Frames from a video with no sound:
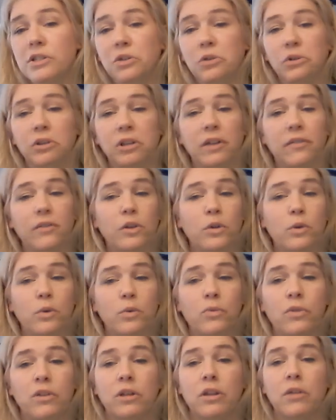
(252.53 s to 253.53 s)
They'll give
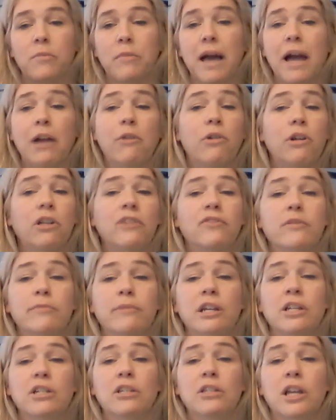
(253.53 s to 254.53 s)
you the background
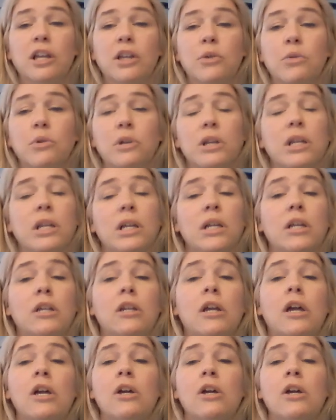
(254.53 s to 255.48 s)
information that you need.